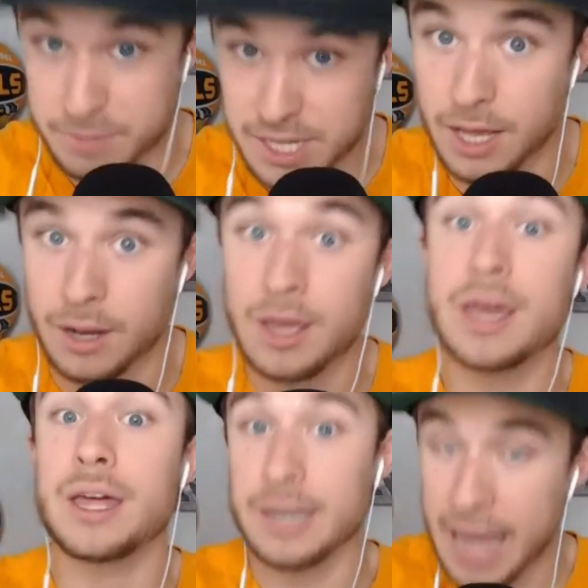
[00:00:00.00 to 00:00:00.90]
10.
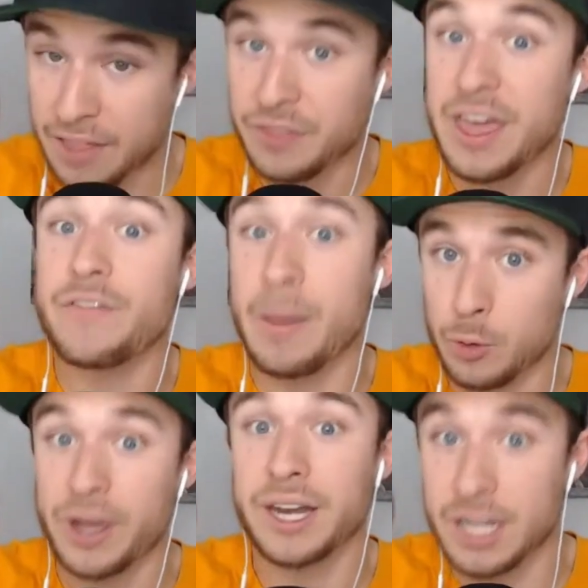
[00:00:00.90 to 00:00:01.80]
Now that they have
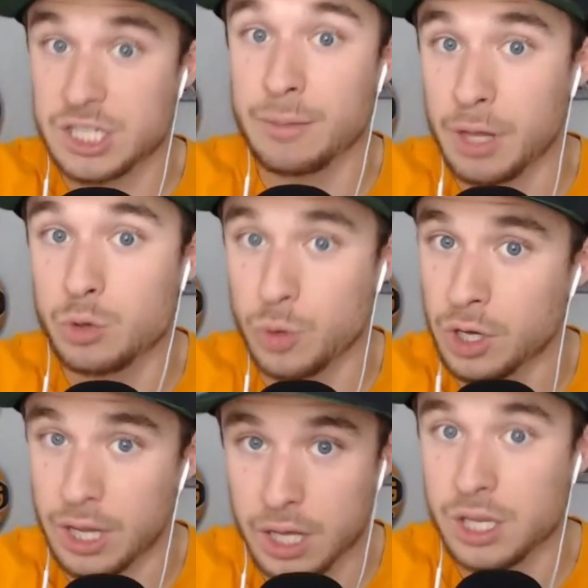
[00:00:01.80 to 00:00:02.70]
upgraded in some
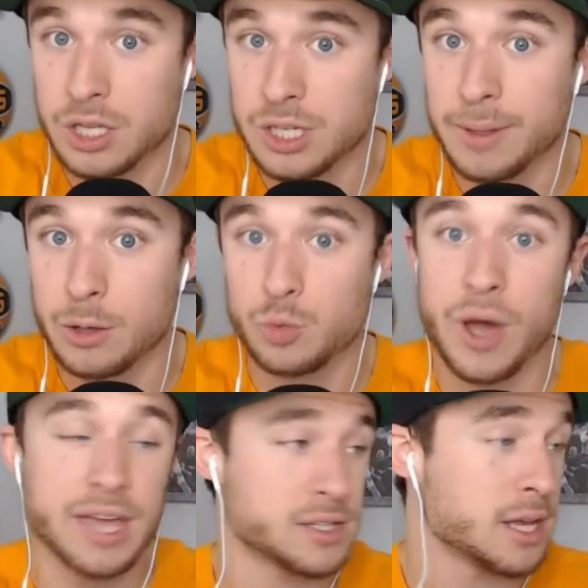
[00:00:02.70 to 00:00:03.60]
of those
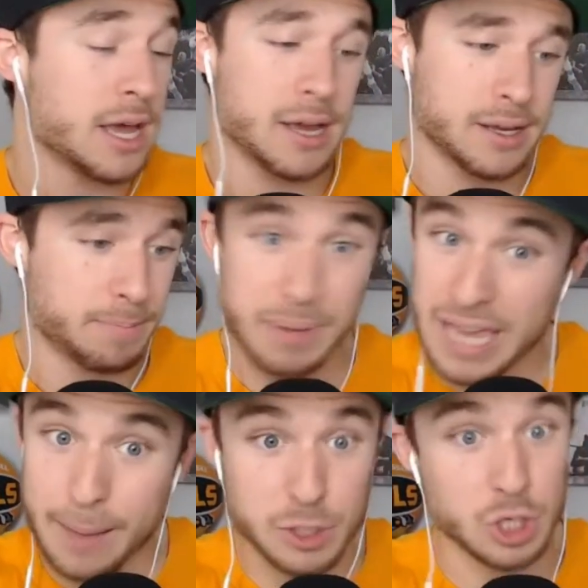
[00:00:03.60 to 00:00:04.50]
ways, being
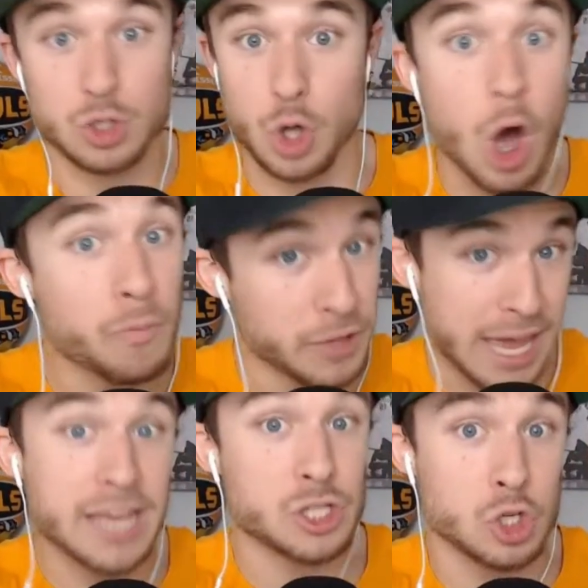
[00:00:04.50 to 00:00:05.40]
able to hopefully
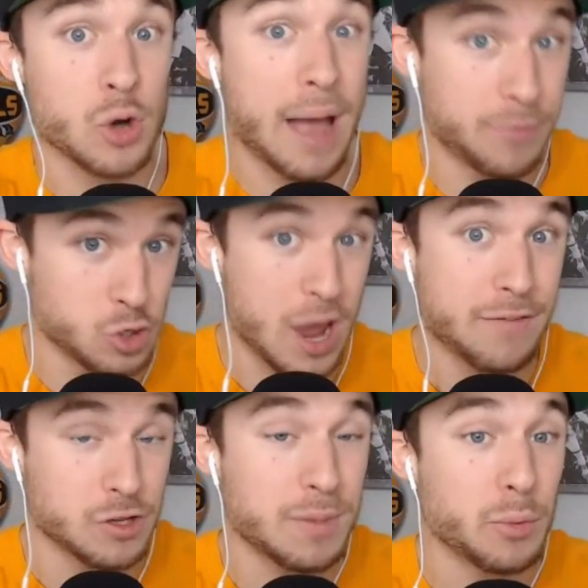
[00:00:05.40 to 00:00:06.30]
ace the draft. The
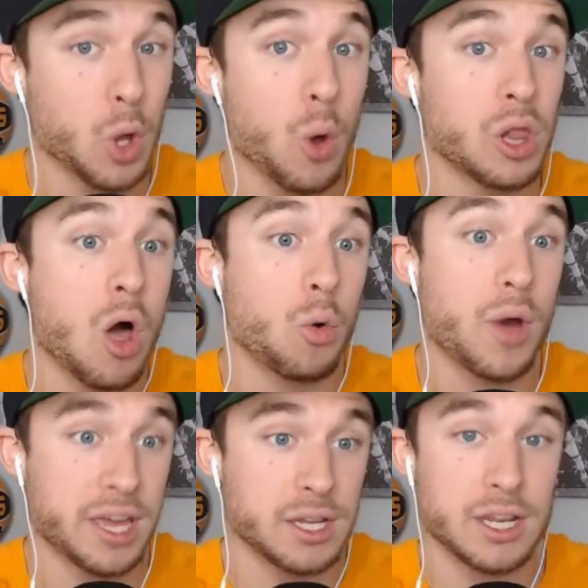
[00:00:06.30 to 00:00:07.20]
draft, to me, will go a long
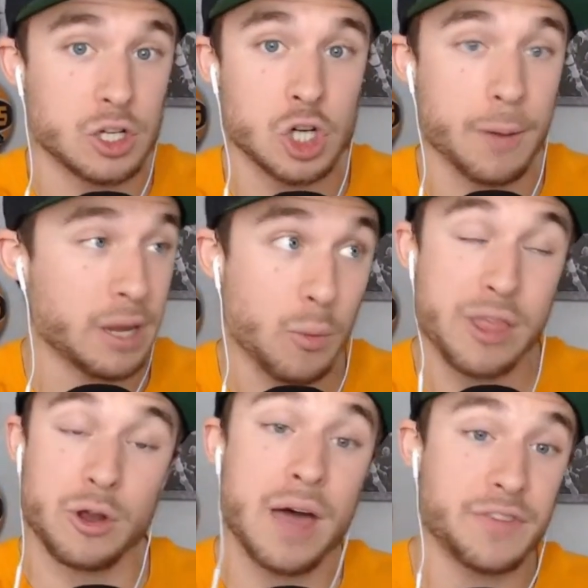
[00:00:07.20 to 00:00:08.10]
way in determining whether
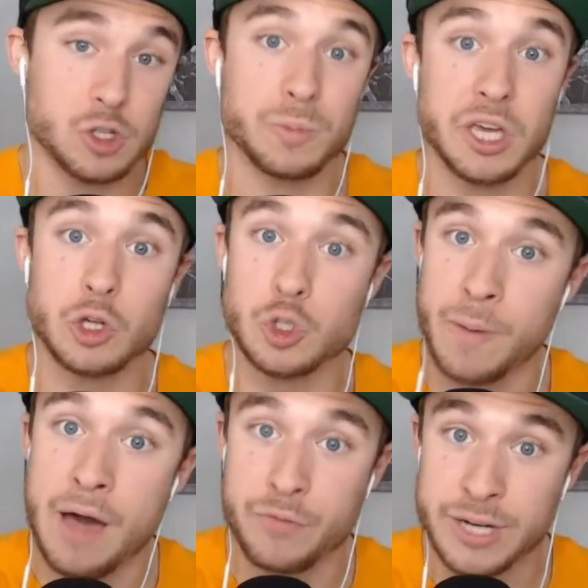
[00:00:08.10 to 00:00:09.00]
or not this will be a good
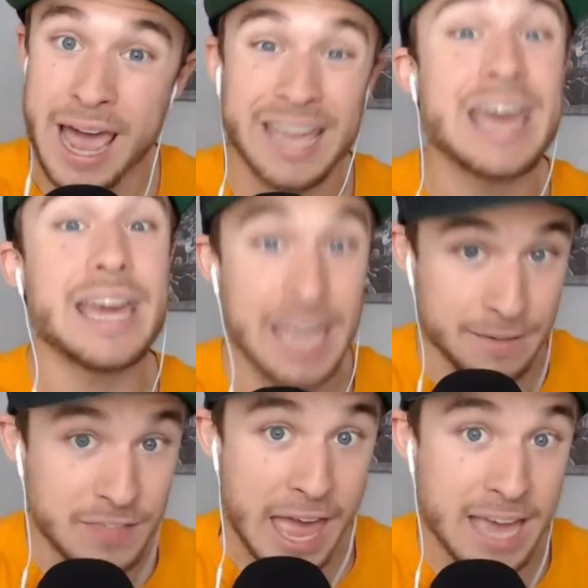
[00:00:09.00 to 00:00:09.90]
spot for Dak. If
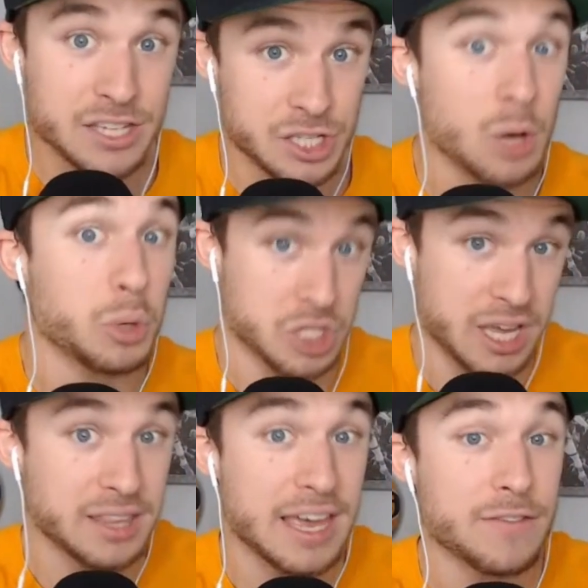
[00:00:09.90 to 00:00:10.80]
they ace it, which I
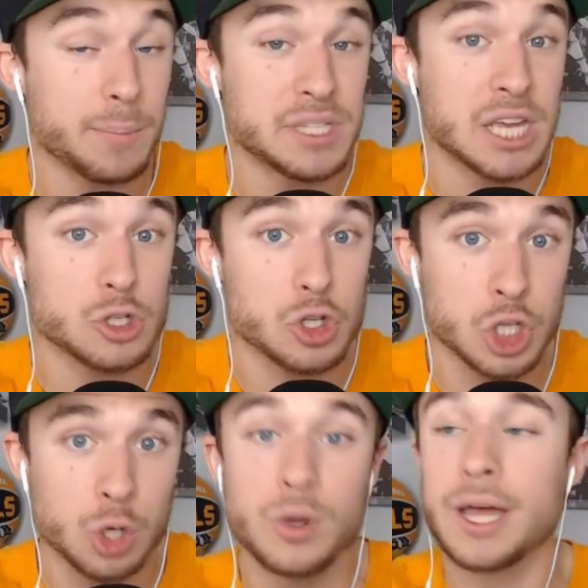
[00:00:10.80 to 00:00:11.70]
think they have the potential
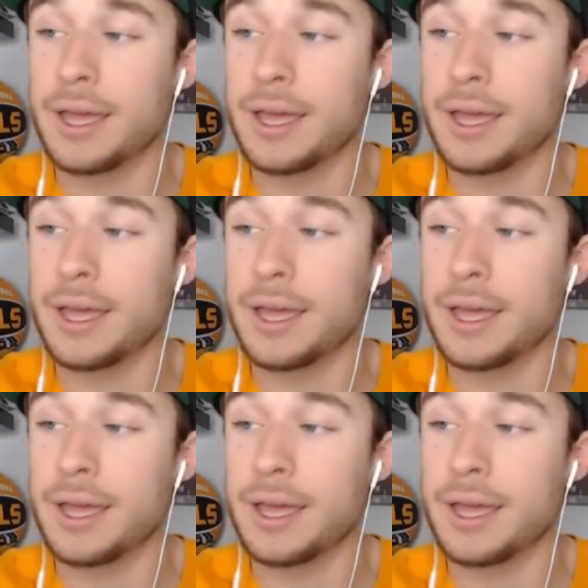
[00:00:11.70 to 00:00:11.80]
to,